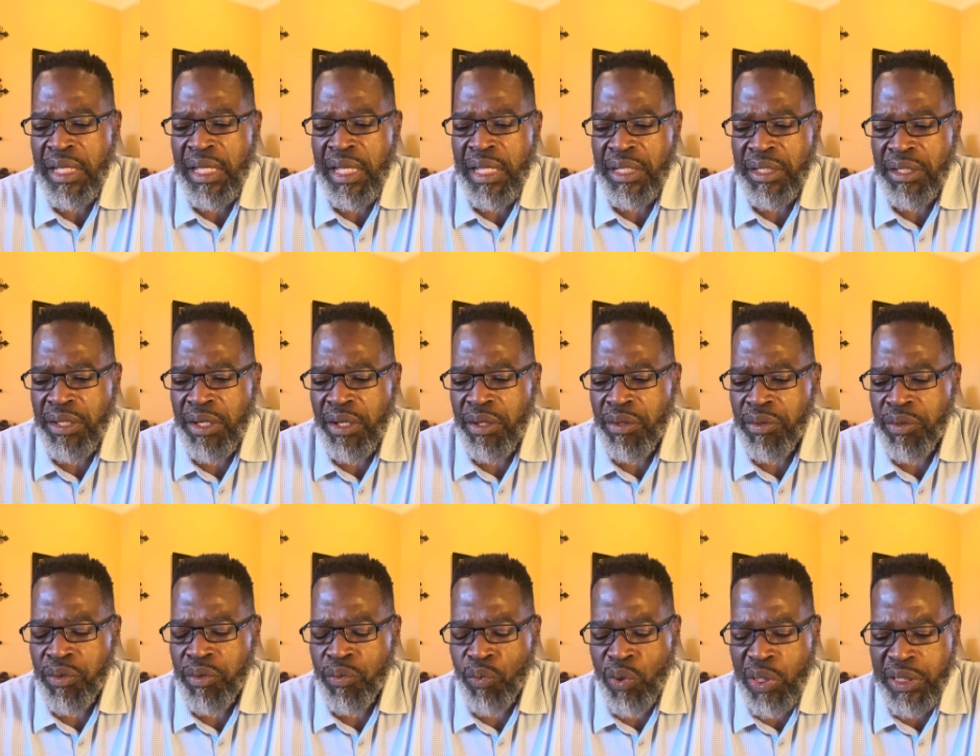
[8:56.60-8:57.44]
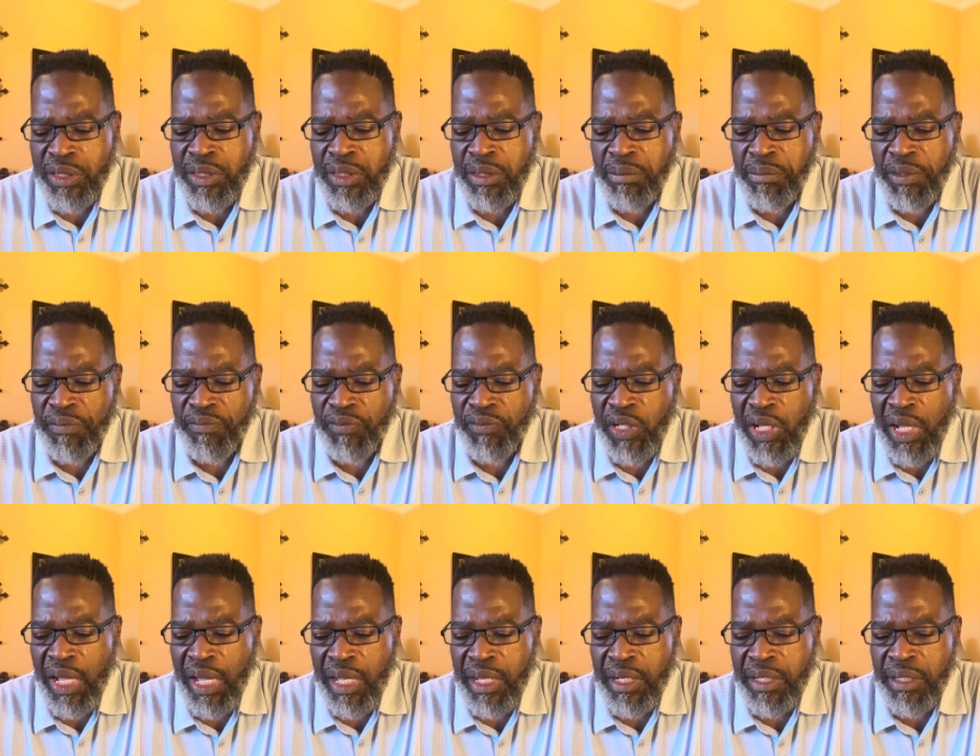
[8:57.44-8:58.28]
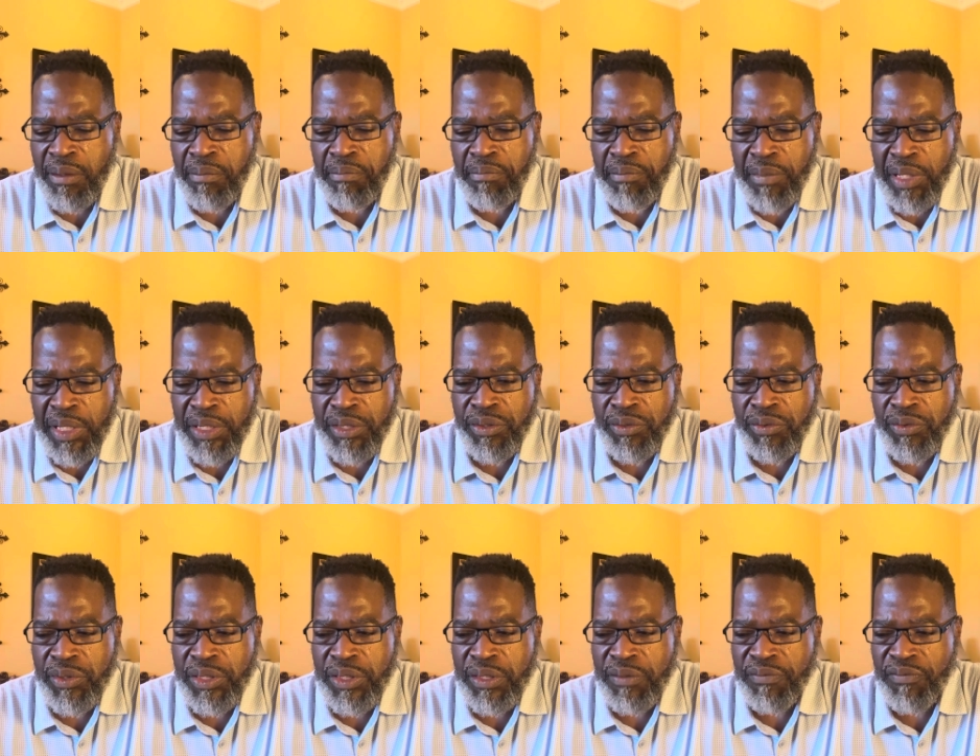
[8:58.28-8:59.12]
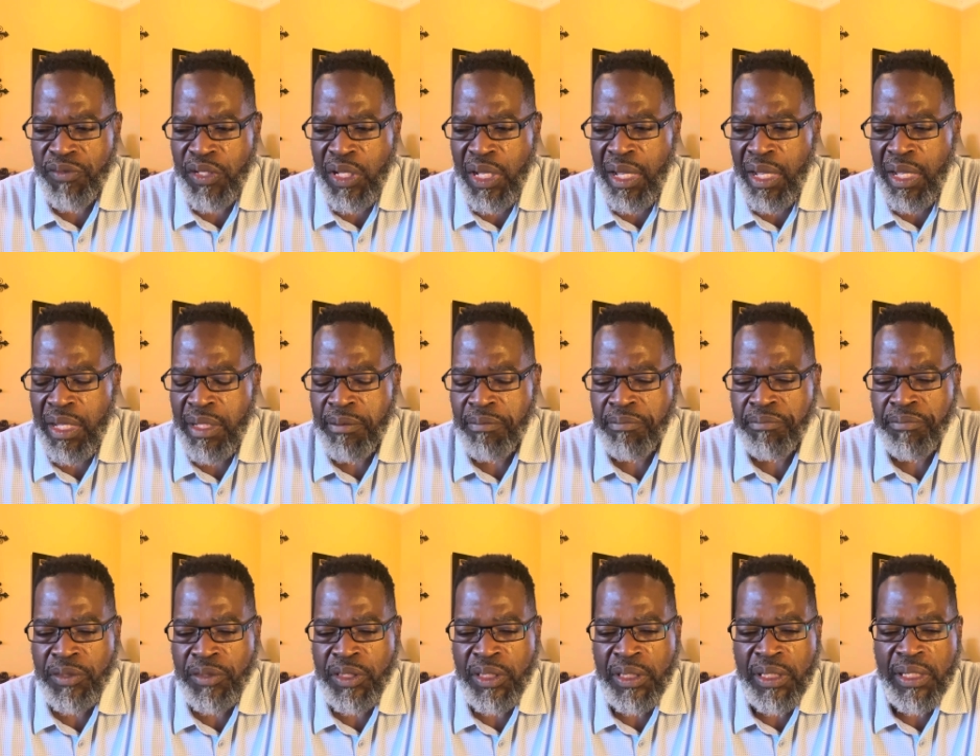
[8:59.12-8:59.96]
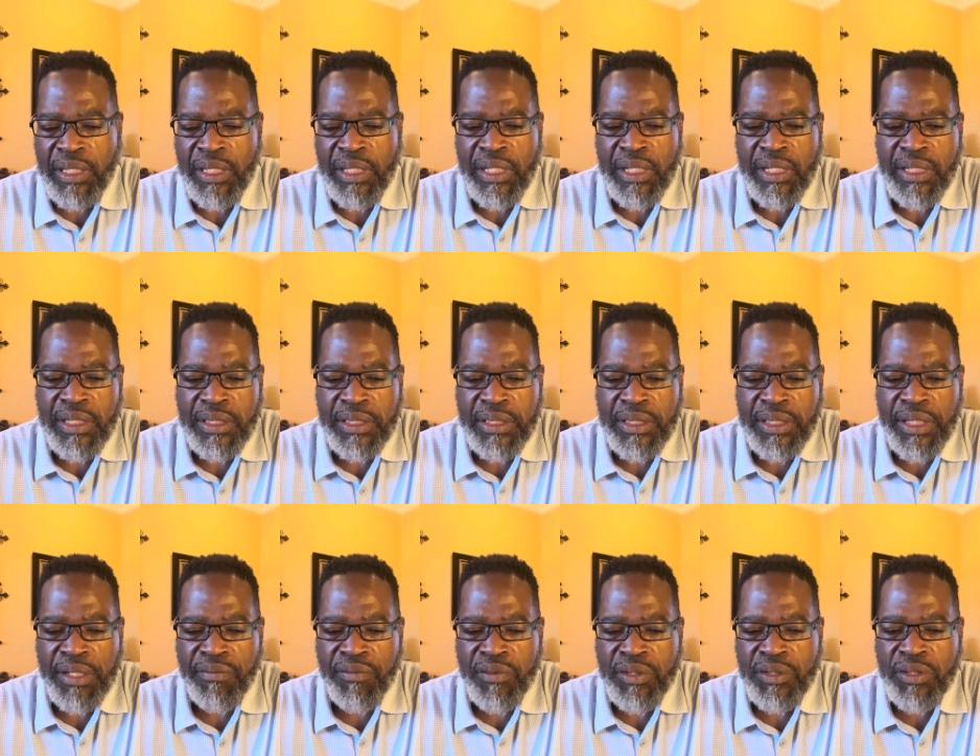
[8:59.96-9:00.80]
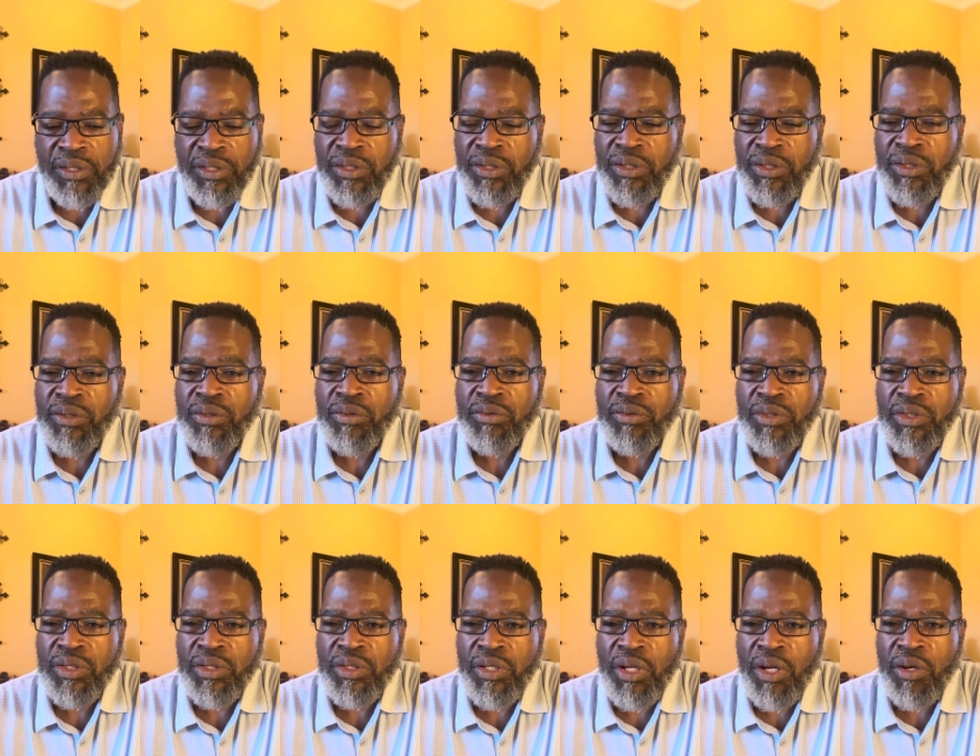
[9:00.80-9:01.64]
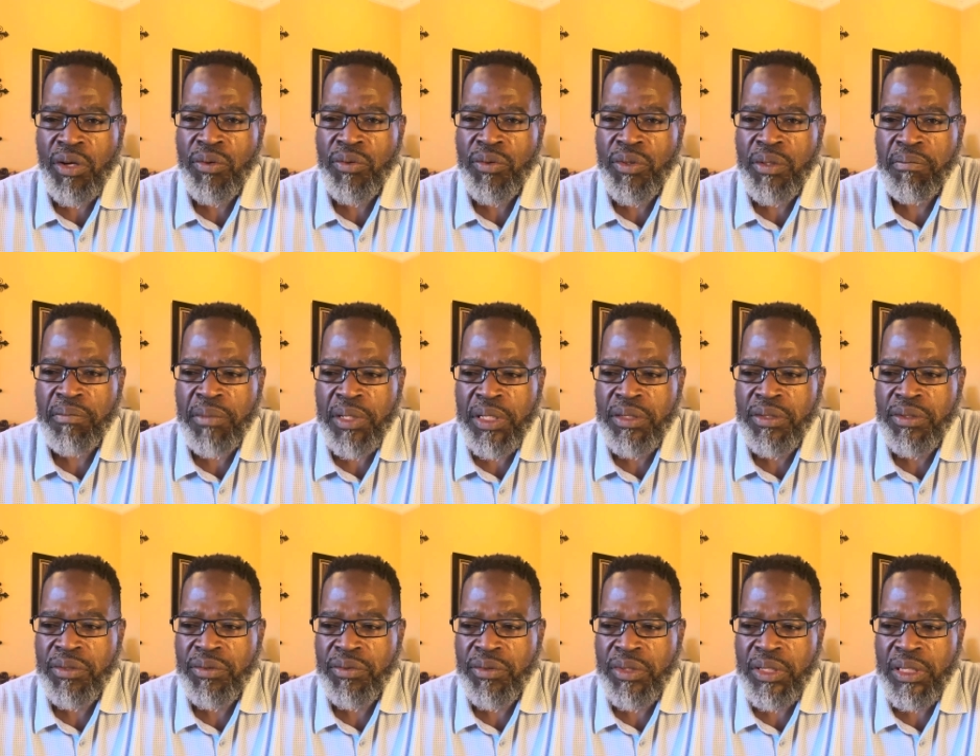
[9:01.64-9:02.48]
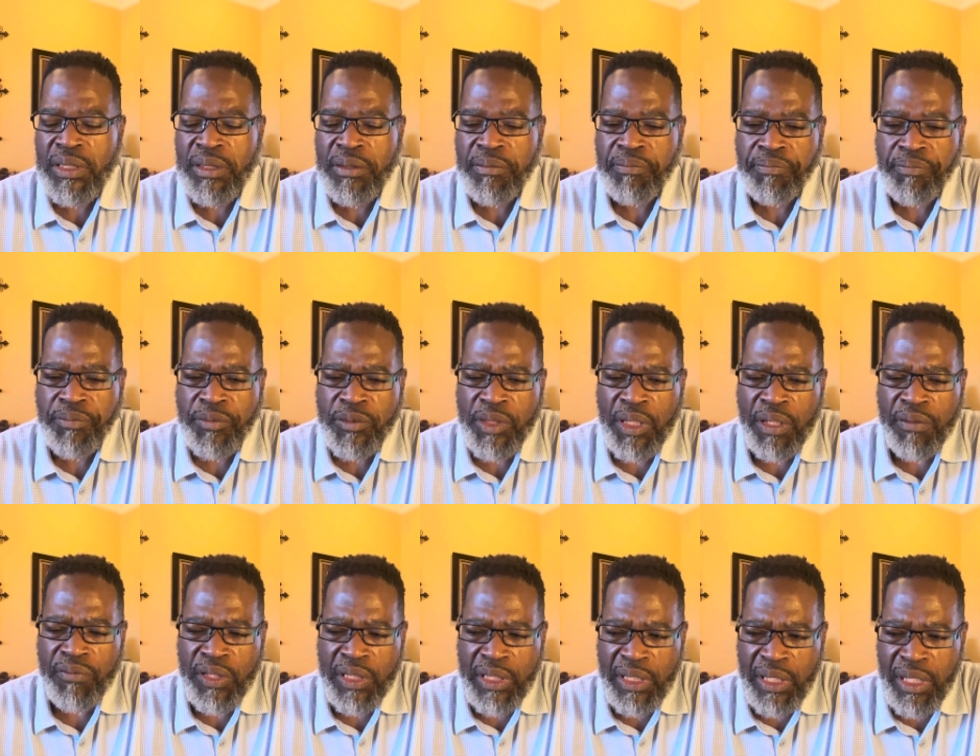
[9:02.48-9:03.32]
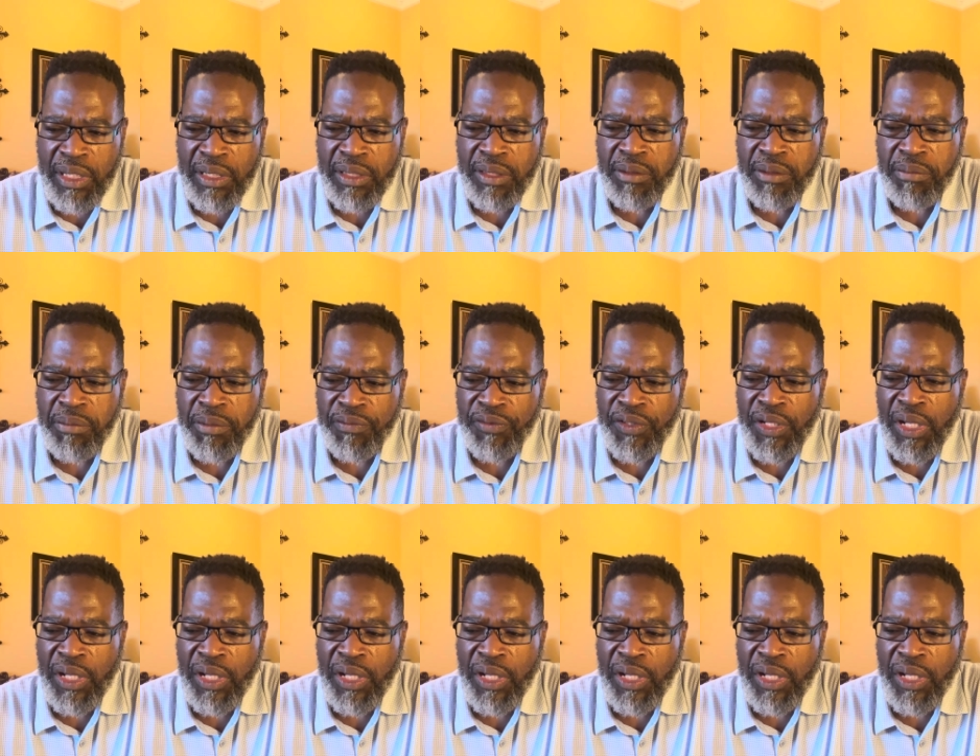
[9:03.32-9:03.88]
you know, the wisdom of God, the mysteries of God, it is given to you to know the mystery of the kingdom of